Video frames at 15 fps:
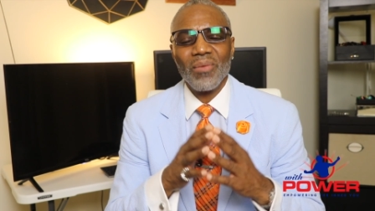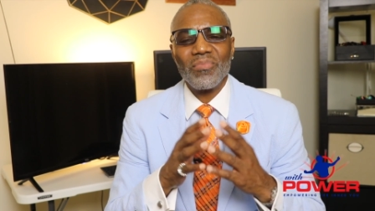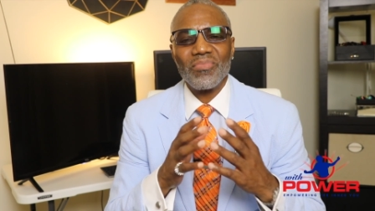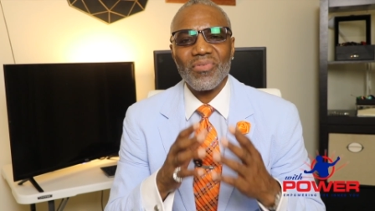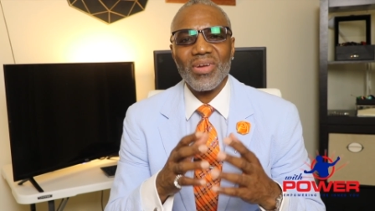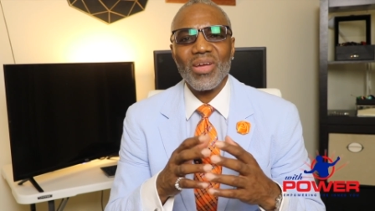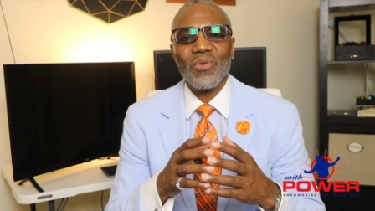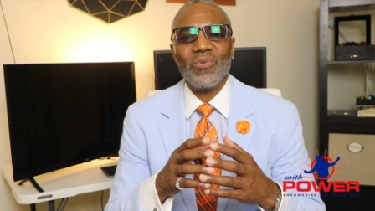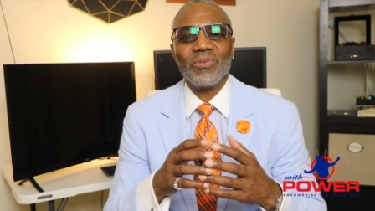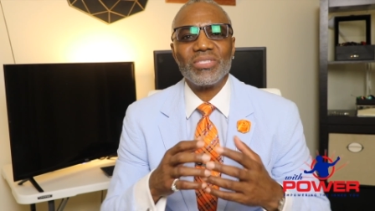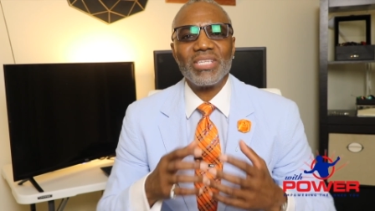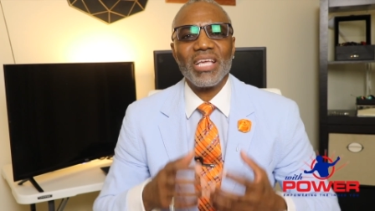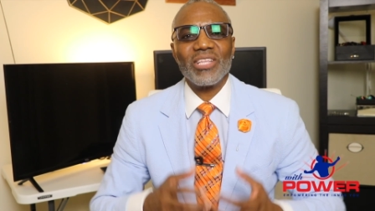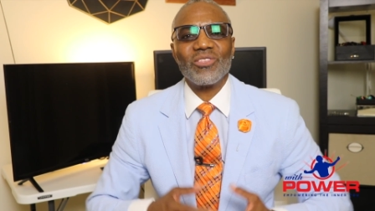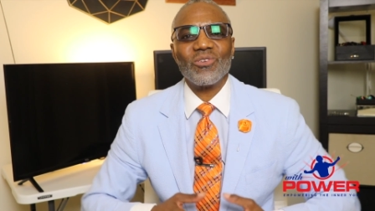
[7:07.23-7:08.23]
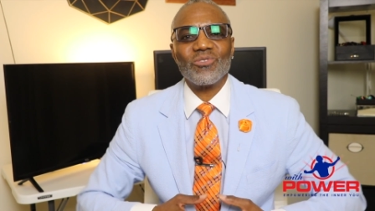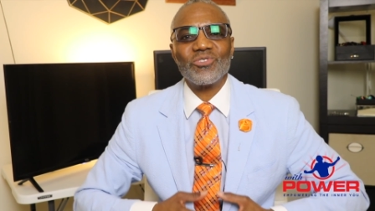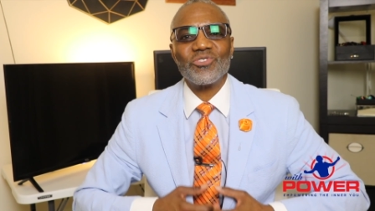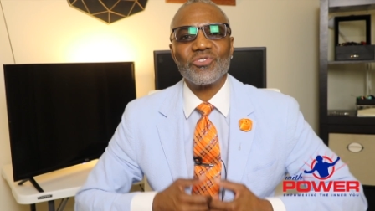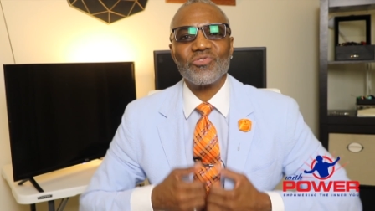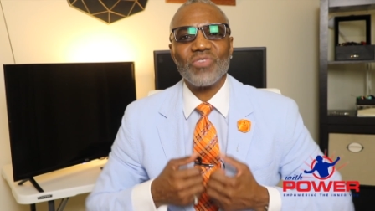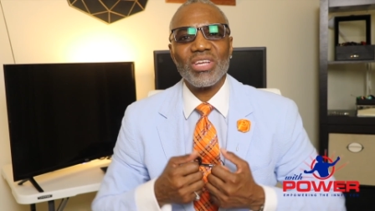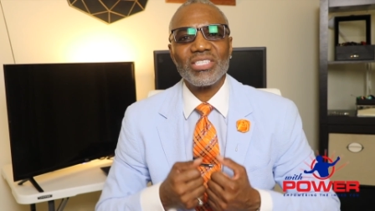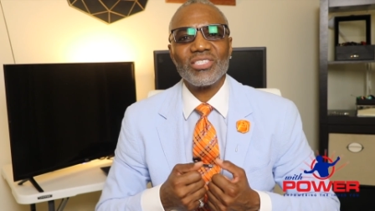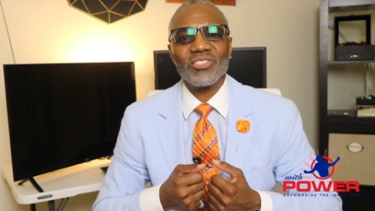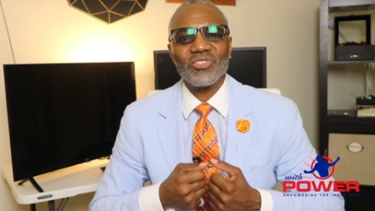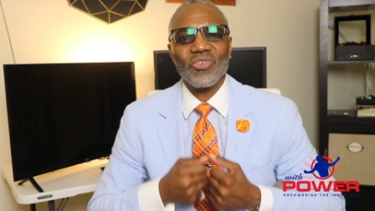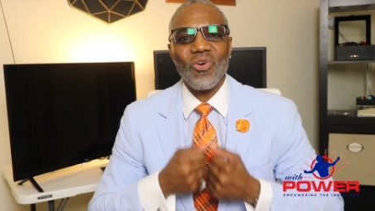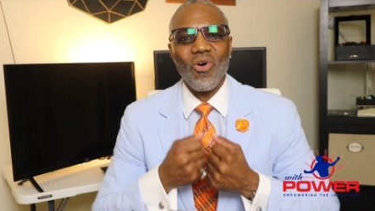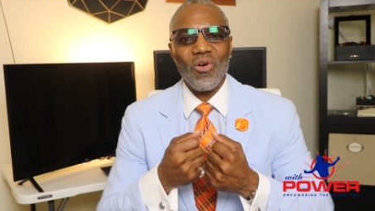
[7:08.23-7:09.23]
Prayer will take those
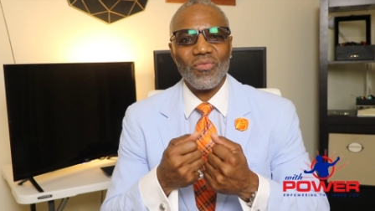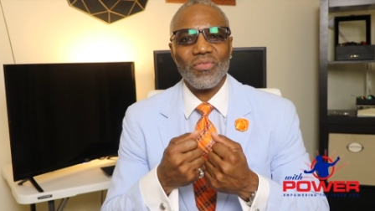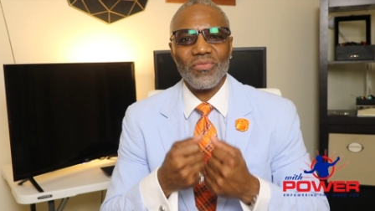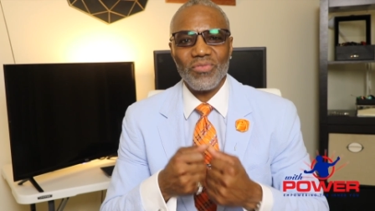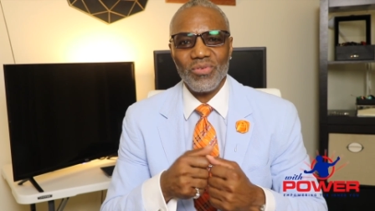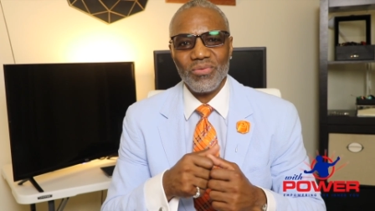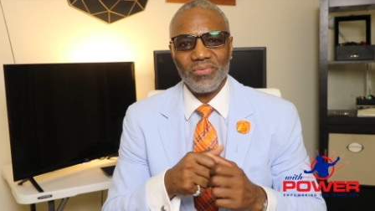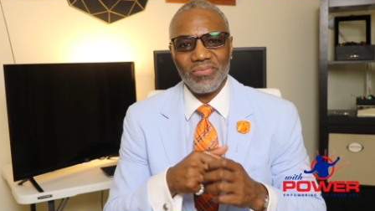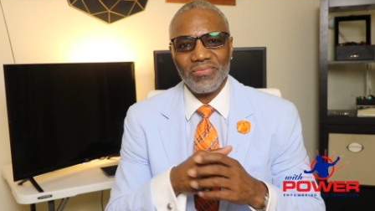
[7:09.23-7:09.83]
stresses off of you.